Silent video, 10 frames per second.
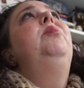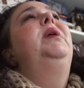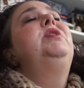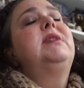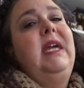
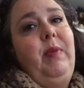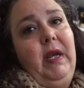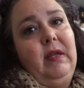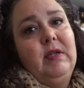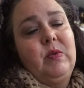but I just keep
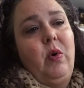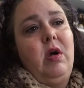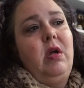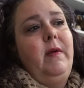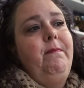hitting this
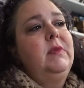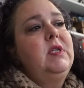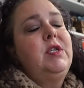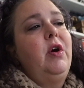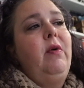wall.
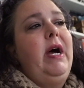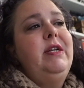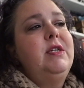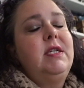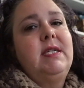So I
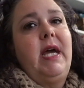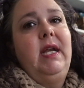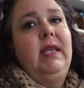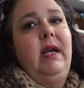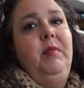just
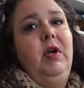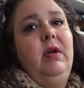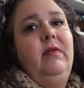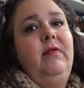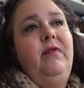decided that I'm
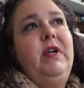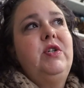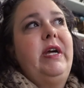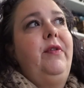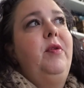gonna
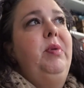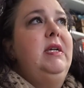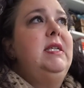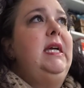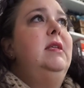finish out the
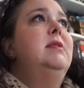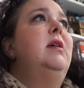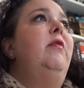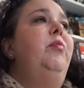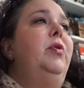big scenes
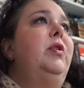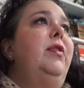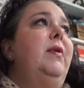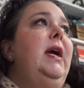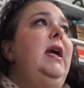of book
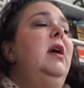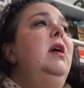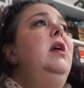three,